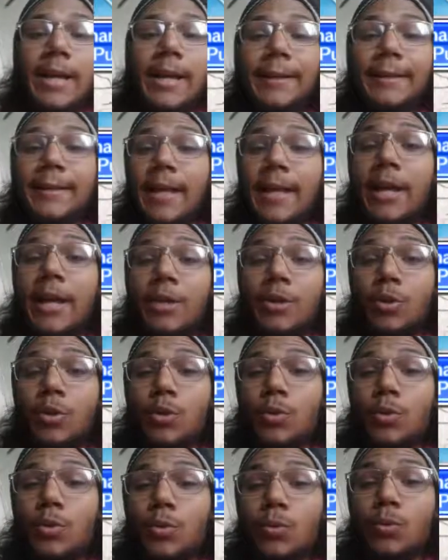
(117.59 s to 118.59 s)
that
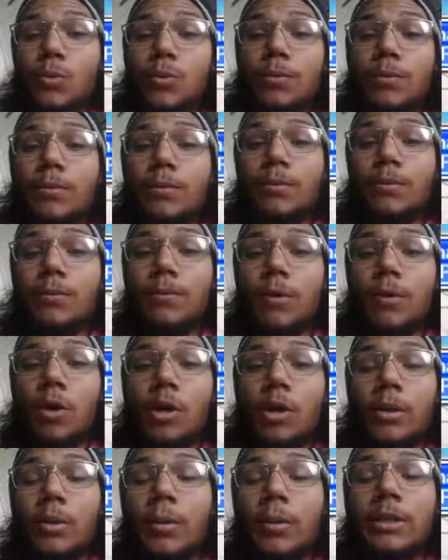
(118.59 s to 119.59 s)
you are
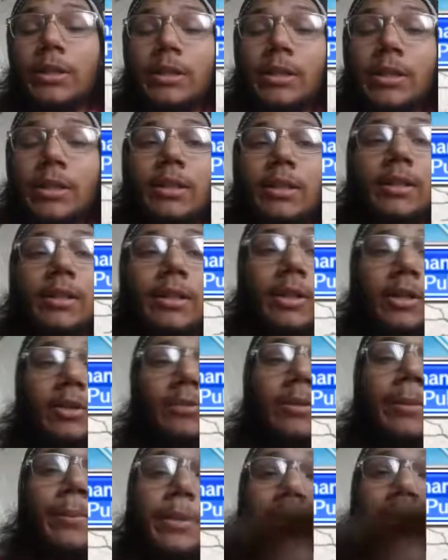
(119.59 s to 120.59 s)
requesting guild
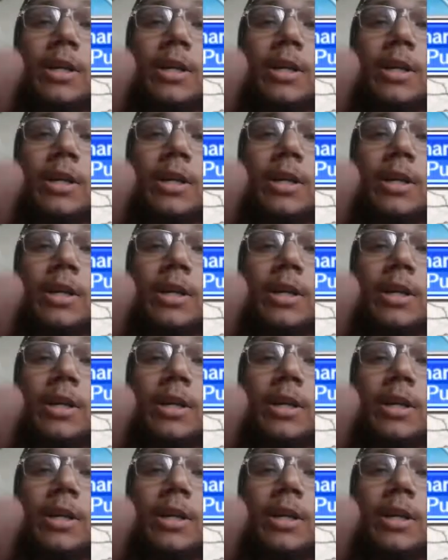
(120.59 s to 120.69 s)
members to help